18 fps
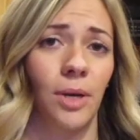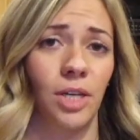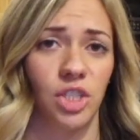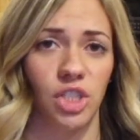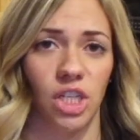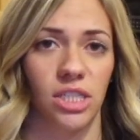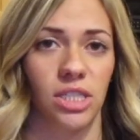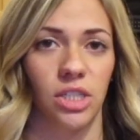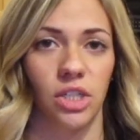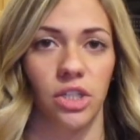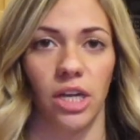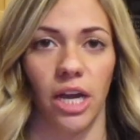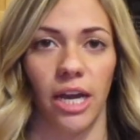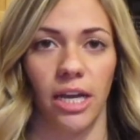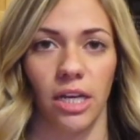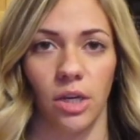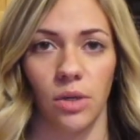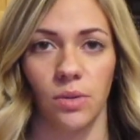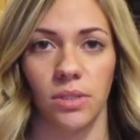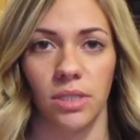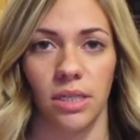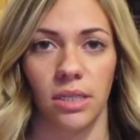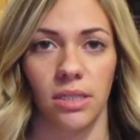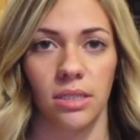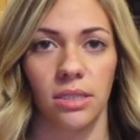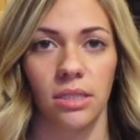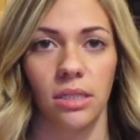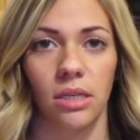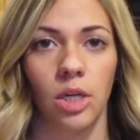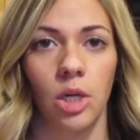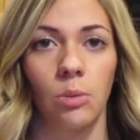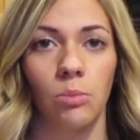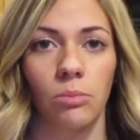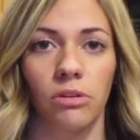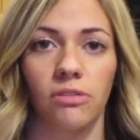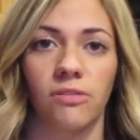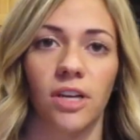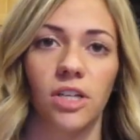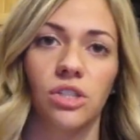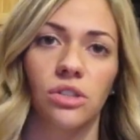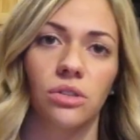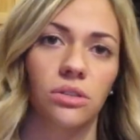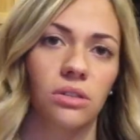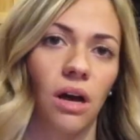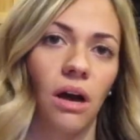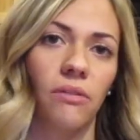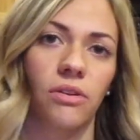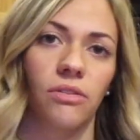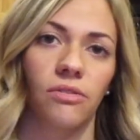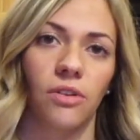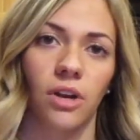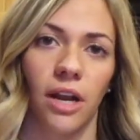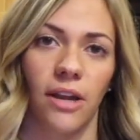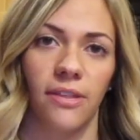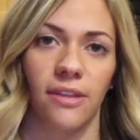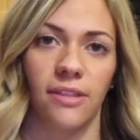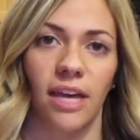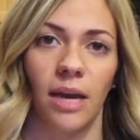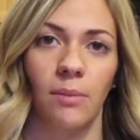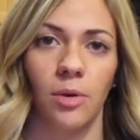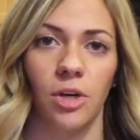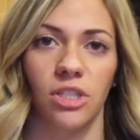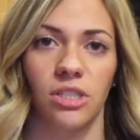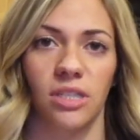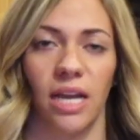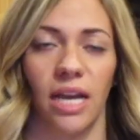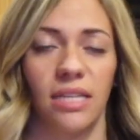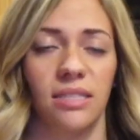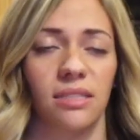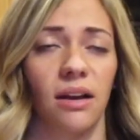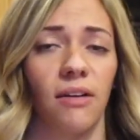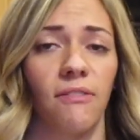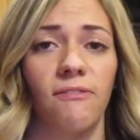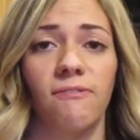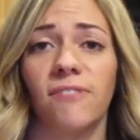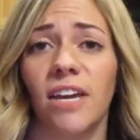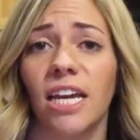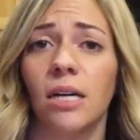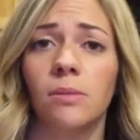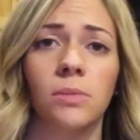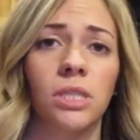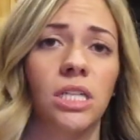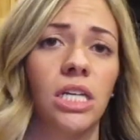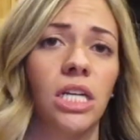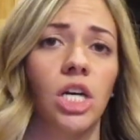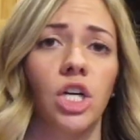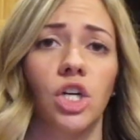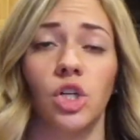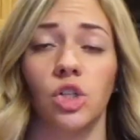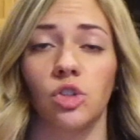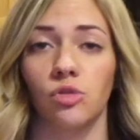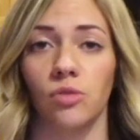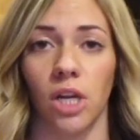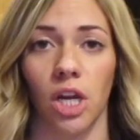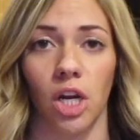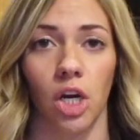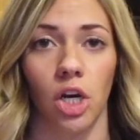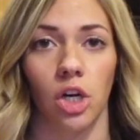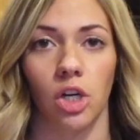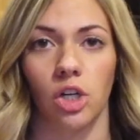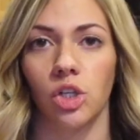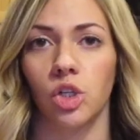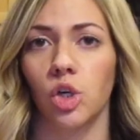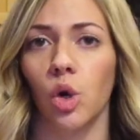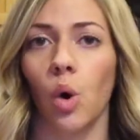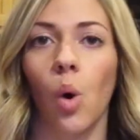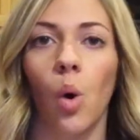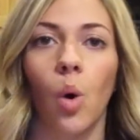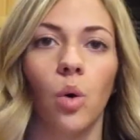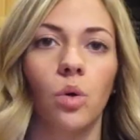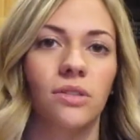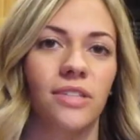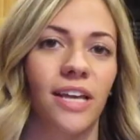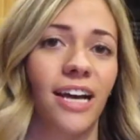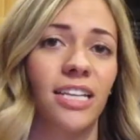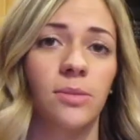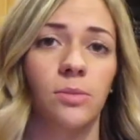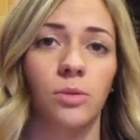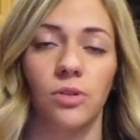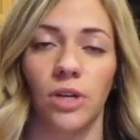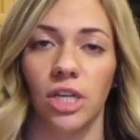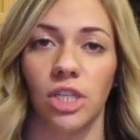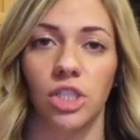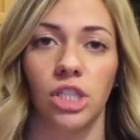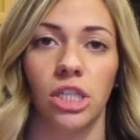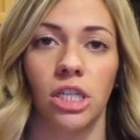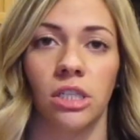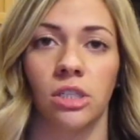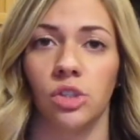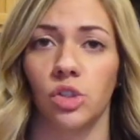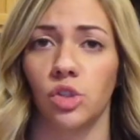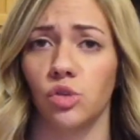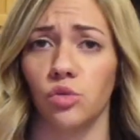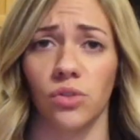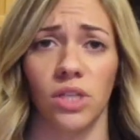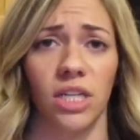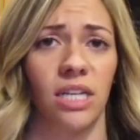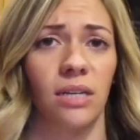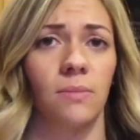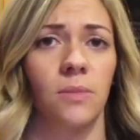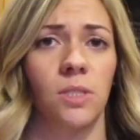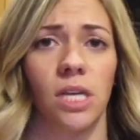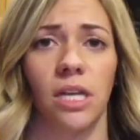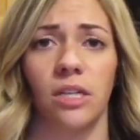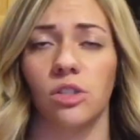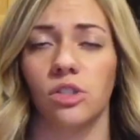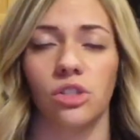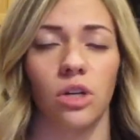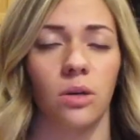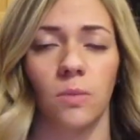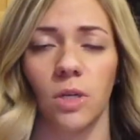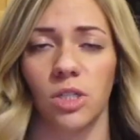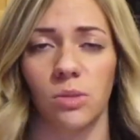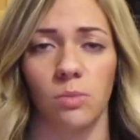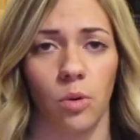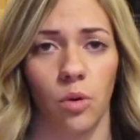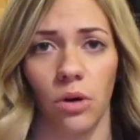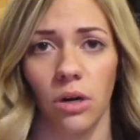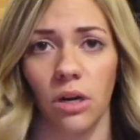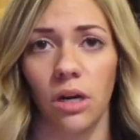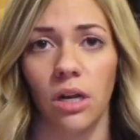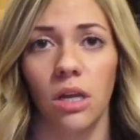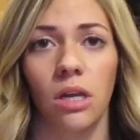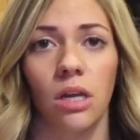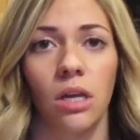by just their diagnosis. Professionals often forget that that person has a family, a career, goals, aspirations, dreams, and so much more.